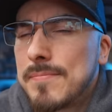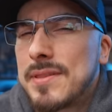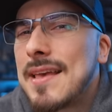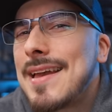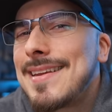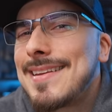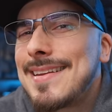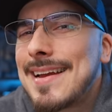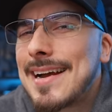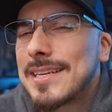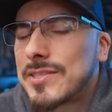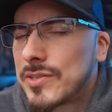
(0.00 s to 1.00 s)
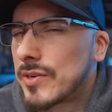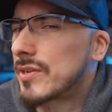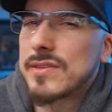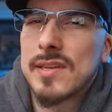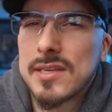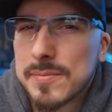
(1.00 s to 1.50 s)
But then I started
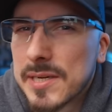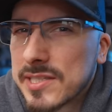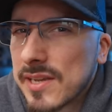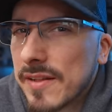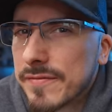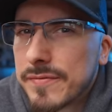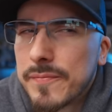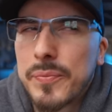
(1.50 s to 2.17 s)
to think to myself,